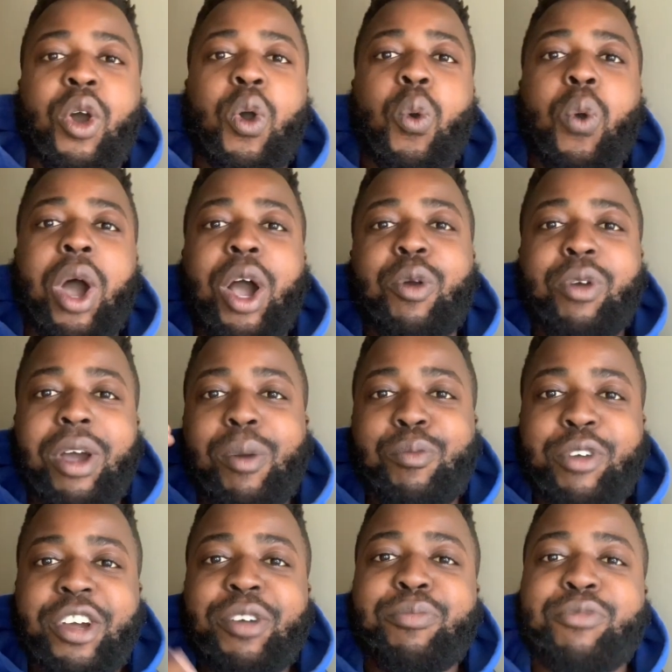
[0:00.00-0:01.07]
What's going
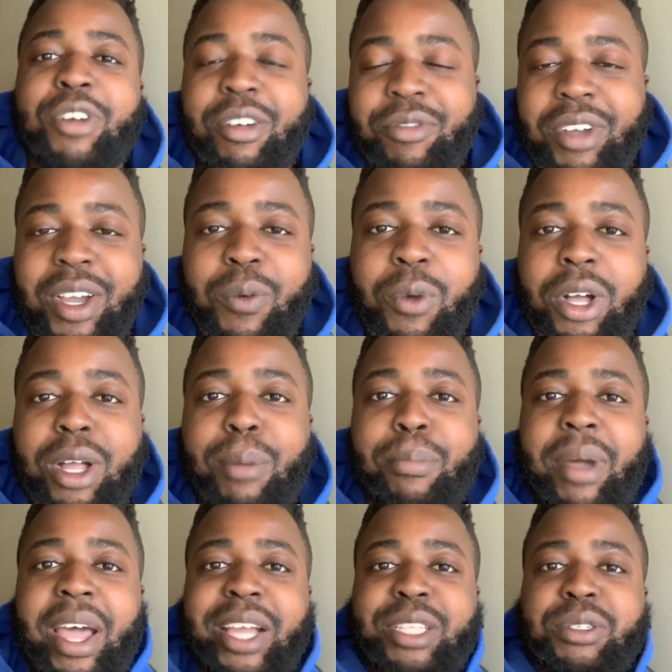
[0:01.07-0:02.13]
on, brother? Welcome
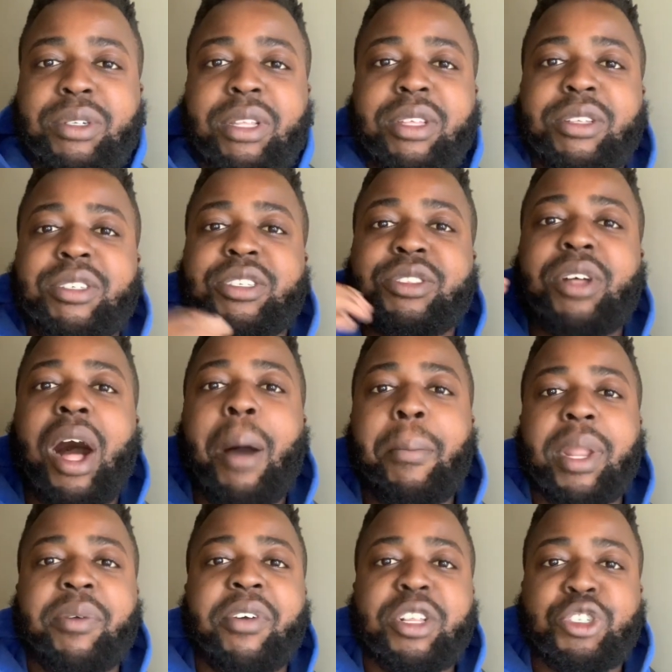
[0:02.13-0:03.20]
back to another
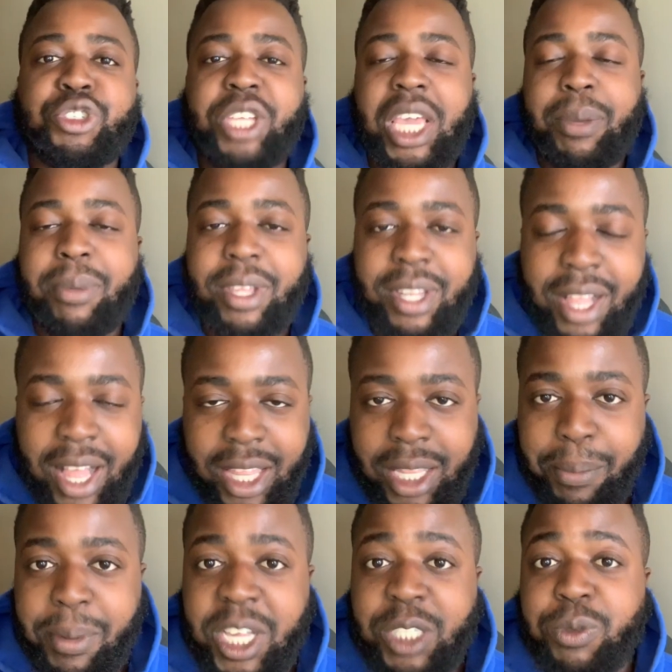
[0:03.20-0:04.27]
installment of Edutainment, the
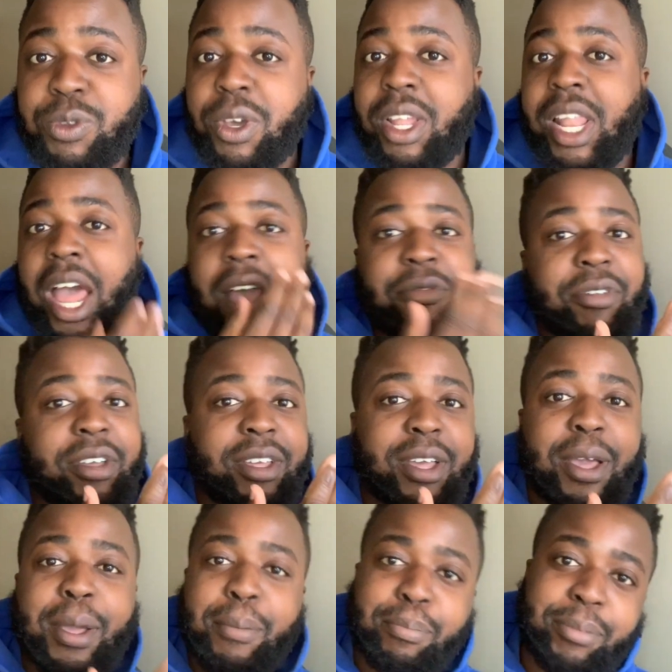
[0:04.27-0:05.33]
place where you're laughing,
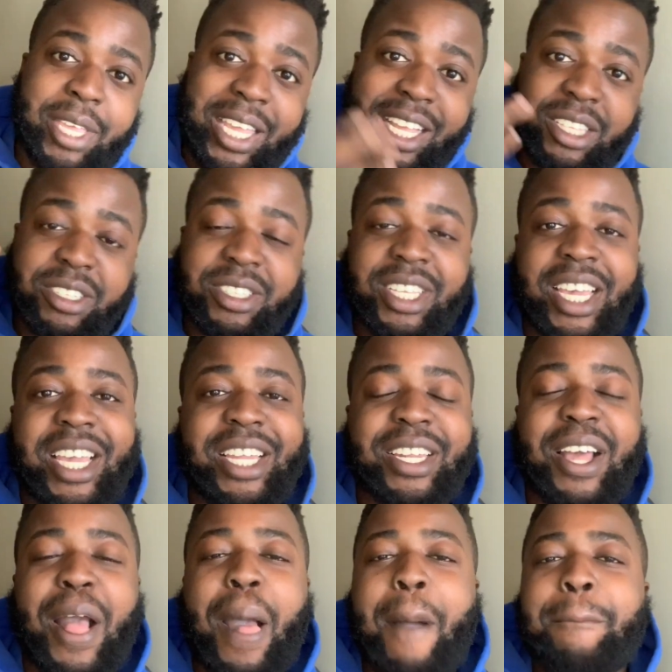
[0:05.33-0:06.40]
being entertained,
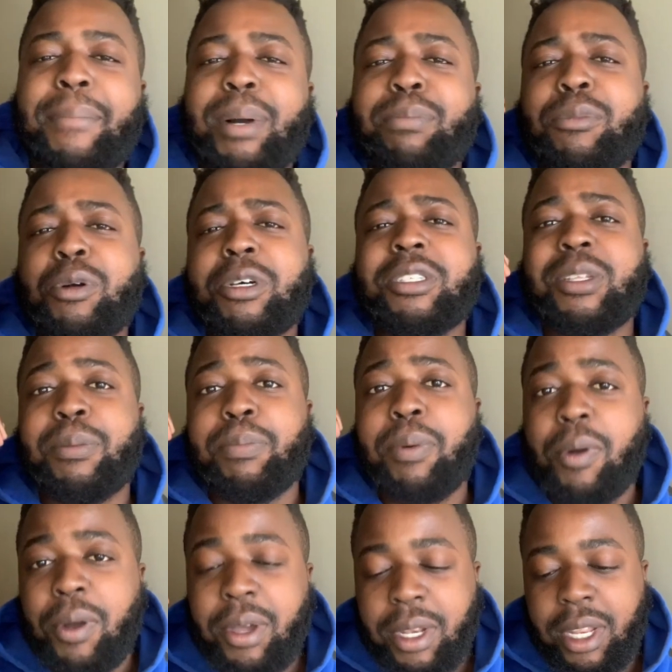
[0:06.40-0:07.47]
but most
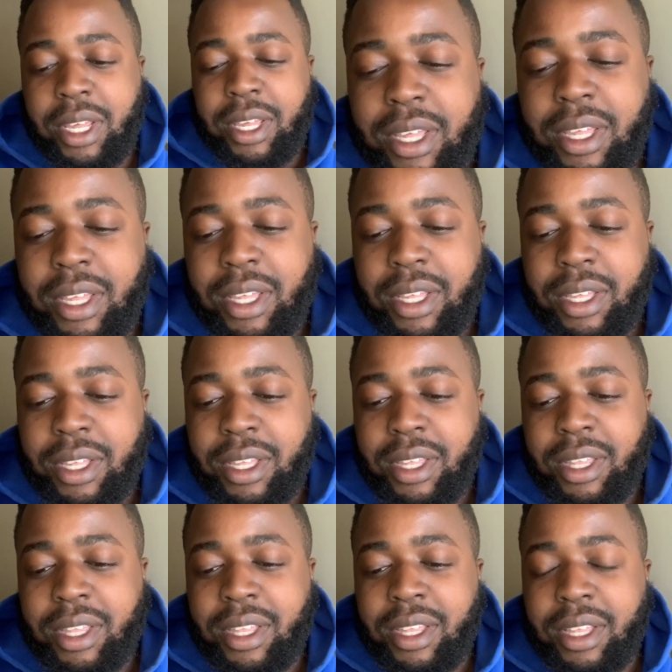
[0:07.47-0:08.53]
importantly,
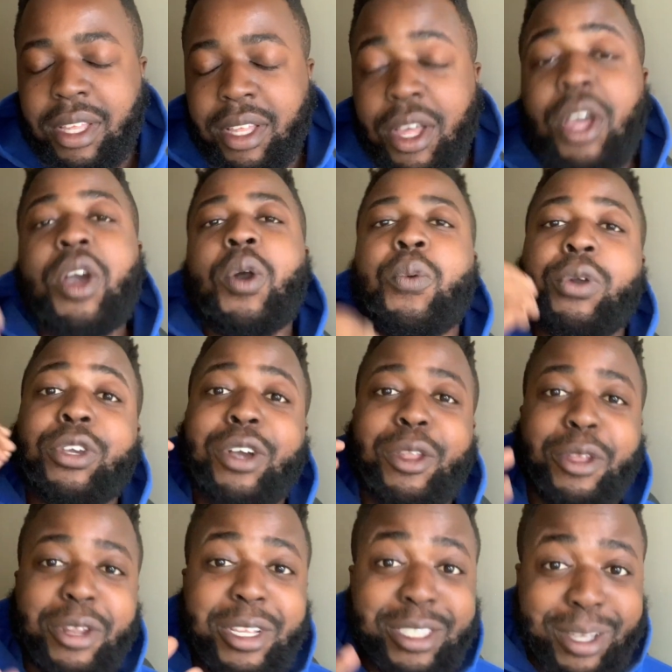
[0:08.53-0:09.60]
where you're
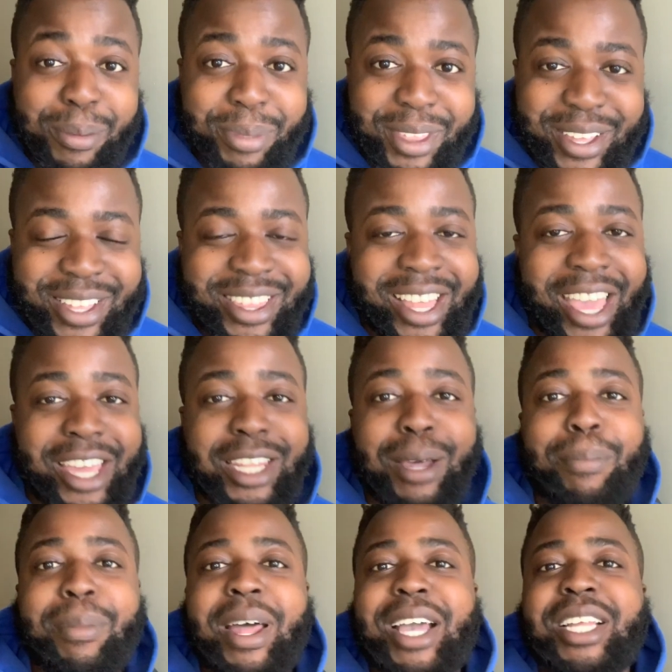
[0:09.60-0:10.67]
learning something that you can
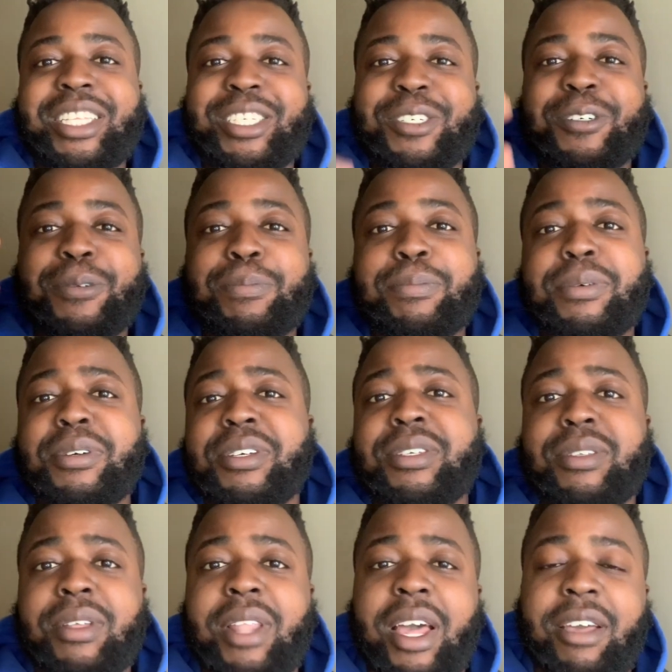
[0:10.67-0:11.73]
apply it to your own
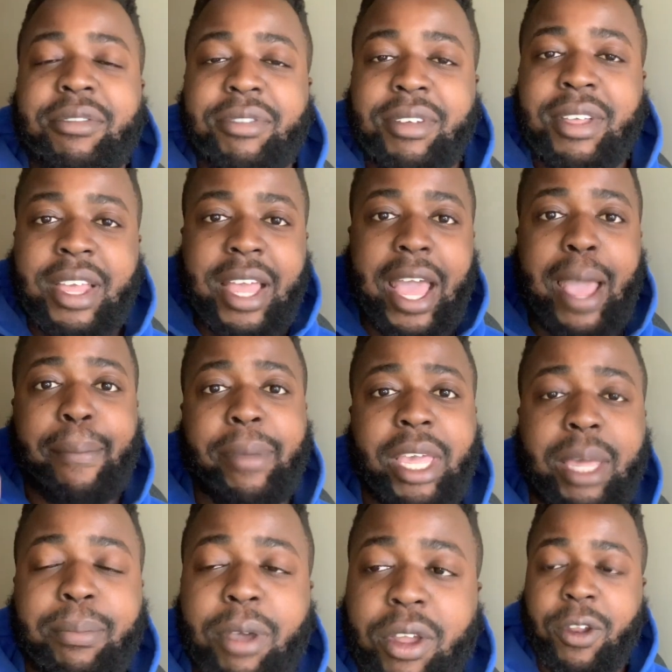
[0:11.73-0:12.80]
personal life and make
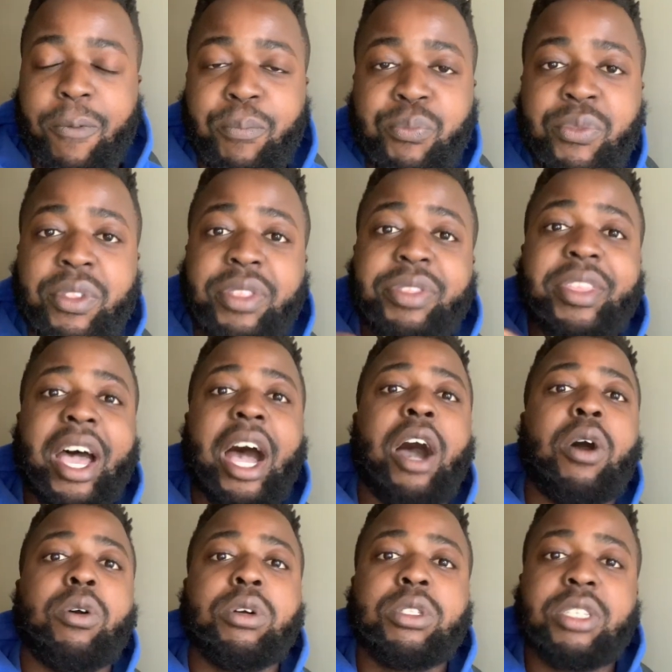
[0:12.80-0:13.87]
it better.
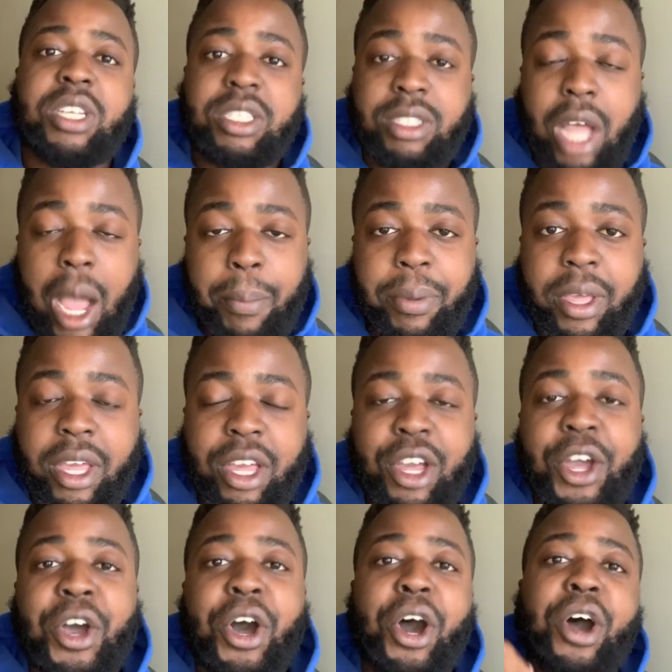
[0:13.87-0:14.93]
Now, today's topic,
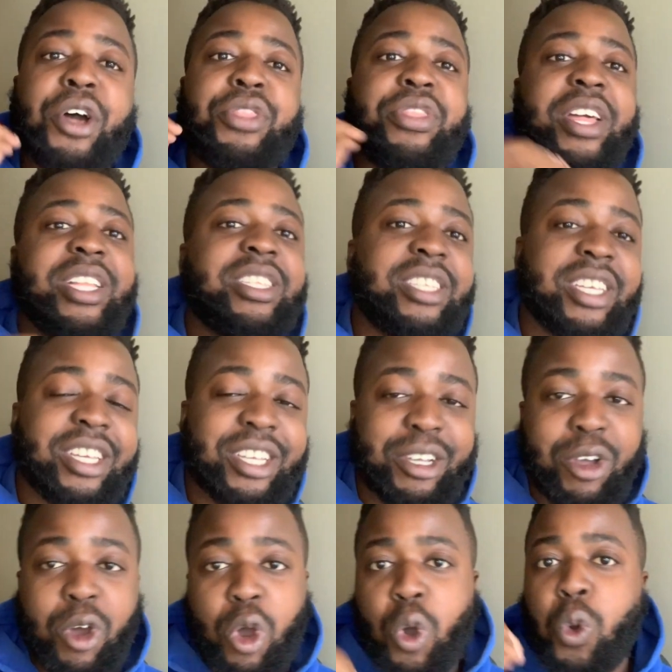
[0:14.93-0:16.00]
authentic
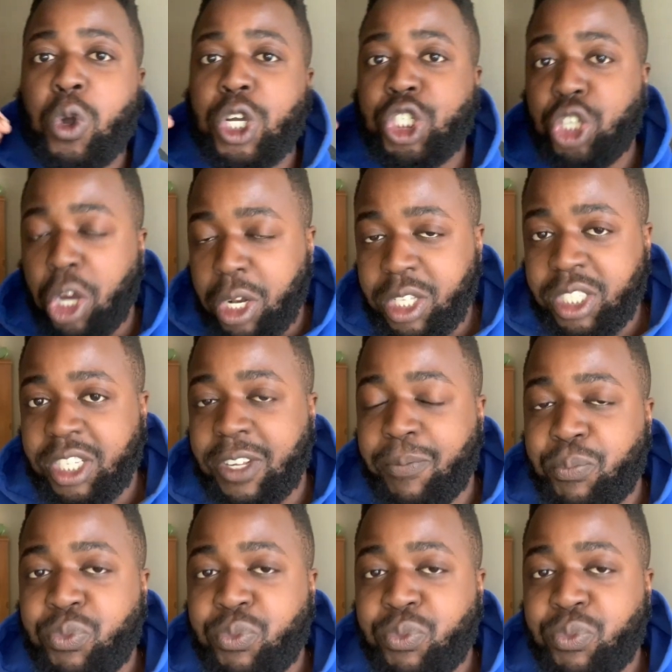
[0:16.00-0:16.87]
or charlatan.